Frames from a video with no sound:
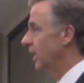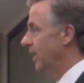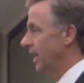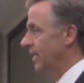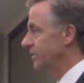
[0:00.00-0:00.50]

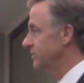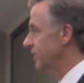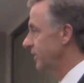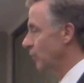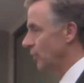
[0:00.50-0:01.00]
And I can
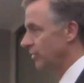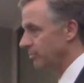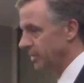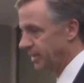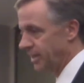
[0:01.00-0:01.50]
say that
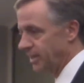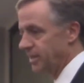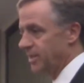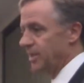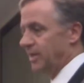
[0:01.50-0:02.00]
whether it be
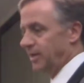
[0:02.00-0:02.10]
a